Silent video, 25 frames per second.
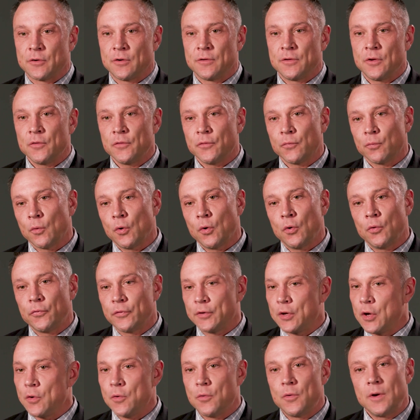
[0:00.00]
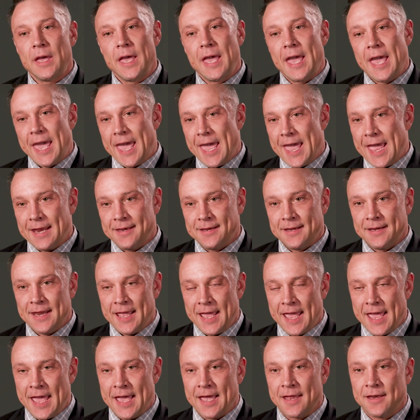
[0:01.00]
and those roles go hand in
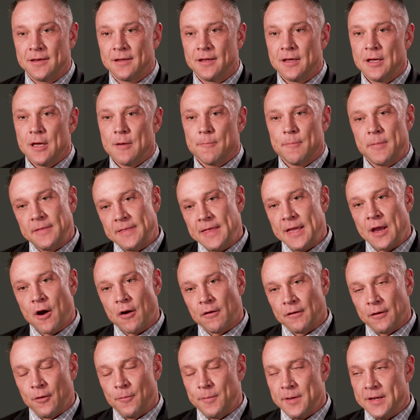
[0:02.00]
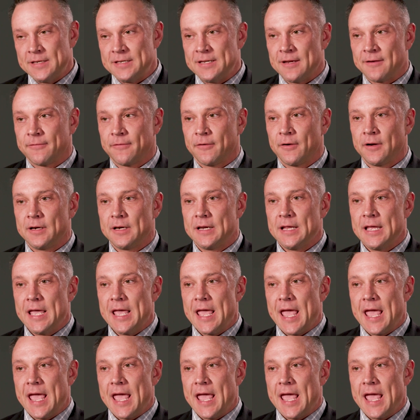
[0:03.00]
hand, but they are a little bit different.